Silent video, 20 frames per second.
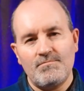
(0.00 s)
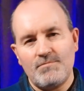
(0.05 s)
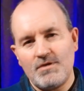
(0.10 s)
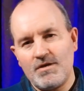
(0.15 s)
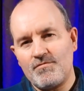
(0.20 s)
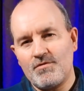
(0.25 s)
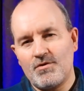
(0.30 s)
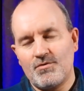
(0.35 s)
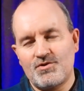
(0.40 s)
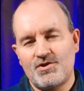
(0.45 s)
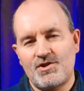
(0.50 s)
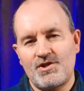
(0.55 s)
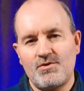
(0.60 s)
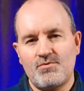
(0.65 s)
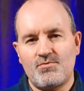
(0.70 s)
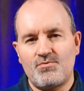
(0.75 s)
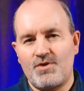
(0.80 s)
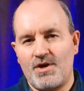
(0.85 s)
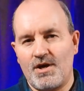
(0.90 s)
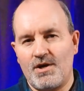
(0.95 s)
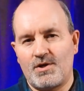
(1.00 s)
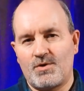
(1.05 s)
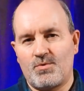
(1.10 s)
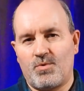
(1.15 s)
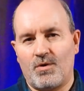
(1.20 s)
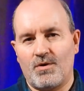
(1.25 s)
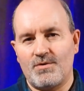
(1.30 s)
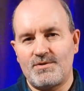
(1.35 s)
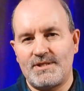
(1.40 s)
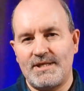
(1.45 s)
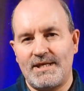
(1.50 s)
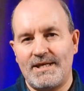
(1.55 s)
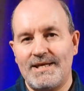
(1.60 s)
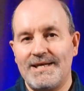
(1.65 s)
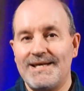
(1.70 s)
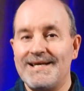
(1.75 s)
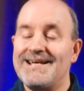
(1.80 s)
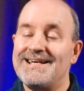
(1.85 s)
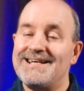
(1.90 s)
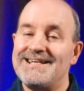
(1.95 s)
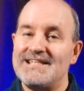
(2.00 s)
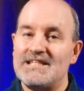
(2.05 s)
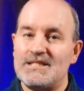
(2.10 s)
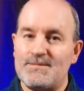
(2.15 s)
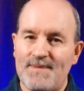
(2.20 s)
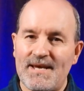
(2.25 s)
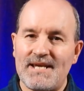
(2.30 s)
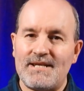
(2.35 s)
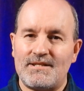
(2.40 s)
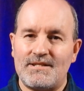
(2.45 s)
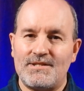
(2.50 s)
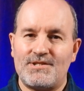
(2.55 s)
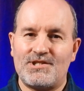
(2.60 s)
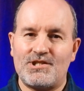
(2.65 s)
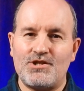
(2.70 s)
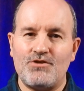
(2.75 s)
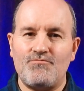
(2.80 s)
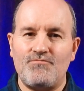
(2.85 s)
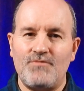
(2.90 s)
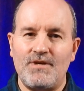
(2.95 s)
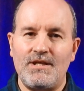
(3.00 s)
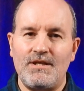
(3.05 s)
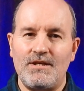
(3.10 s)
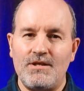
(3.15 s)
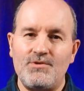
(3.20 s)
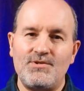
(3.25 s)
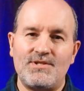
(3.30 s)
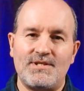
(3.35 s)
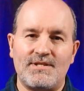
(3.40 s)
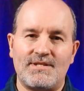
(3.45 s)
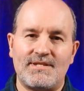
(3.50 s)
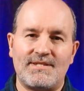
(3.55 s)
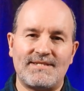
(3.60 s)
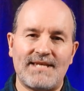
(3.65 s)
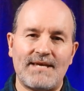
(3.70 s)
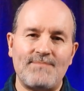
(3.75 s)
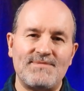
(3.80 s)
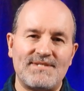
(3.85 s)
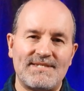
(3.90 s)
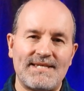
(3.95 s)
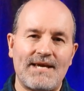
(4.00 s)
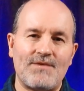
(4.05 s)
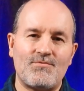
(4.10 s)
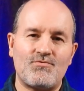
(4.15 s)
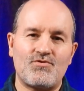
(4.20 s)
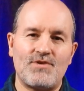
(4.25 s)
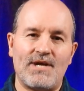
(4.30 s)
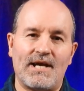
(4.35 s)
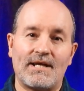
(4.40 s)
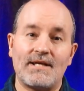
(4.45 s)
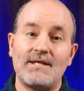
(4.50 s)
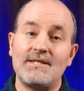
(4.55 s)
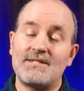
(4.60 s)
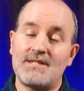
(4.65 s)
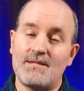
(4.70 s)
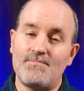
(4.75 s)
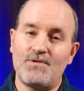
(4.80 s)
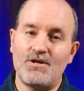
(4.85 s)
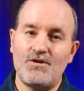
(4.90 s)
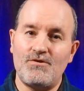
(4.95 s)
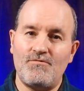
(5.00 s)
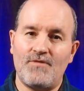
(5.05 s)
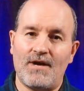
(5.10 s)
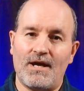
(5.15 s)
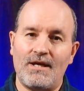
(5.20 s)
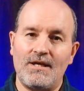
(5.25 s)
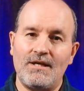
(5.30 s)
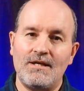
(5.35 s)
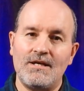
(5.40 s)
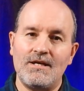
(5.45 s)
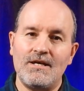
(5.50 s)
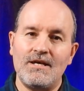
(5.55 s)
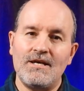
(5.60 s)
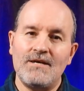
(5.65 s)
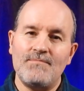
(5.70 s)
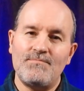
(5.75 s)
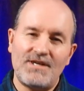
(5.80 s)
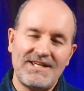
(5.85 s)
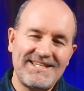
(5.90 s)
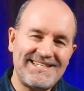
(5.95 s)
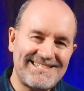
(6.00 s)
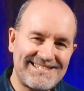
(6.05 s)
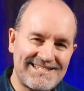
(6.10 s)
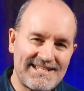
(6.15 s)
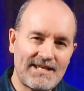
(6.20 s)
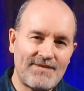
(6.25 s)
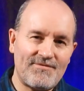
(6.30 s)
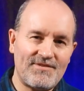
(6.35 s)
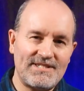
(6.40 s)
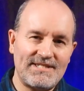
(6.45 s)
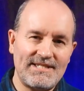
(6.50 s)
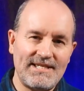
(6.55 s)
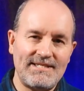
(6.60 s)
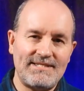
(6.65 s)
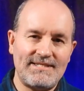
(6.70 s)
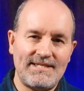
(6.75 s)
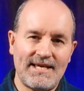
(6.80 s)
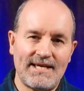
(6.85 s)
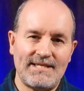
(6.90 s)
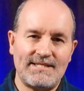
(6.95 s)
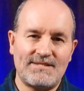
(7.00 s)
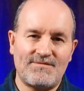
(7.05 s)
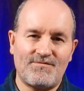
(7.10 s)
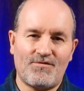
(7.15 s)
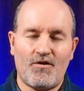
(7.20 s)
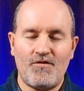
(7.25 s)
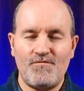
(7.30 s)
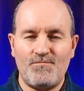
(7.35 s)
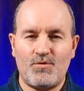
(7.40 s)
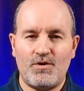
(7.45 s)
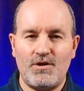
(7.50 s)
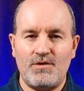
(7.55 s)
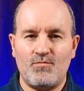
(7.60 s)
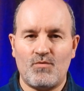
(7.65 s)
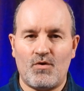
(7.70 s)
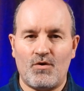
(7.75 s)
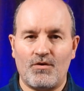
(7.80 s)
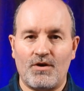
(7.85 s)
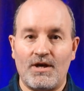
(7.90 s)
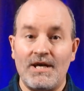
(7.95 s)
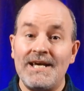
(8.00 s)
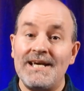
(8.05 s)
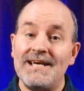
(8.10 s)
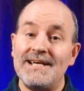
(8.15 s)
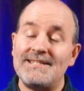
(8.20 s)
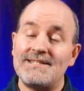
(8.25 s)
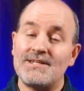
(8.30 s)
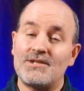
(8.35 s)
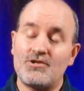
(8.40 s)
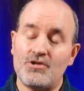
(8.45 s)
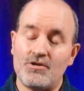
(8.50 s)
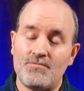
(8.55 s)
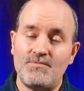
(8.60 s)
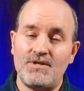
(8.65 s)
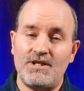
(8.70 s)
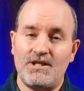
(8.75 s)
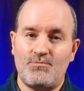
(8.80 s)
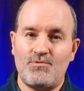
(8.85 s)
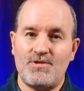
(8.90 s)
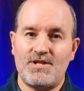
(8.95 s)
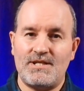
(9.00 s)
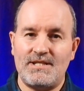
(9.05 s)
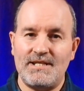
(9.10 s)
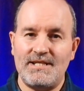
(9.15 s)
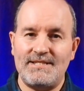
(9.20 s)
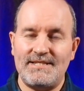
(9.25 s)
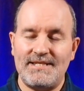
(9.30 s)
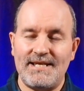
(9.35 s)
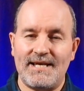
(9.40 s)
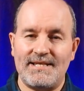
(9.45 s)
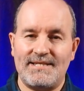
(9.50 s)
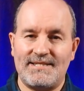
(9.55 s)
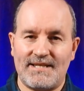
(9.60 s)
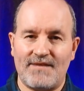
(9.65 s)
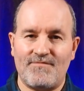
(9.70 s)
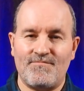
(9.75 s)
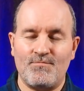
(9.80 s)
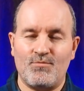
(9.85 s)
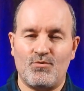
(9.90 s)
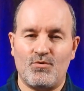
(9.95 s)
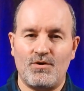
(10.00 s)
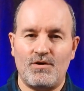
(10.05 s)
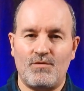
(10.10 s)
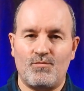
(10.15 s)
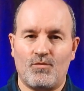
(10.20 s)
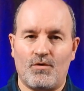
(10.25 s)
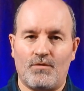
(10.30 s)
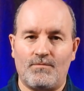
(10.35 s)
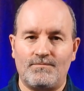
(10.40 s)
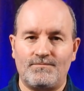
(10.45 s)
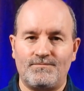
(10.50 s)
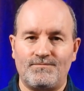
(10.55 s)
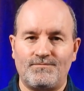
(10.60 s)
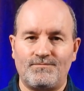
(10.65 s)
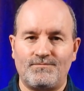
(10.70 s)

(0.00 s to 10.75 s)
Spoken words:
Moving on to the audio quality, Spectre still reuses the same soundtrack as the Blu-ray, but instead of a DTS 5.1, it's accompanied with a DTS 7.1.